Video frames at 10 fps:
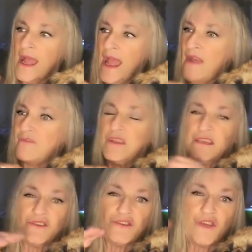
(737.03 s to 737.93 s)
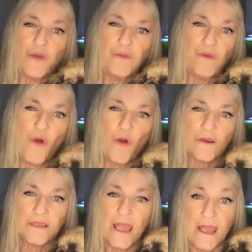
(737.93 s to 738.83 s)
Half of these stupid
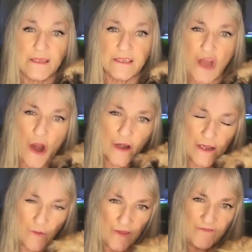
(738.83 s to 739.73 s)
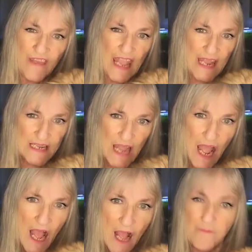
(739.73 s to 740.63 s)
wars, starting with
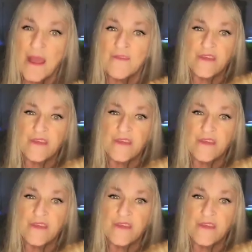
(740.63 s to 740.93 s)
Vietnam,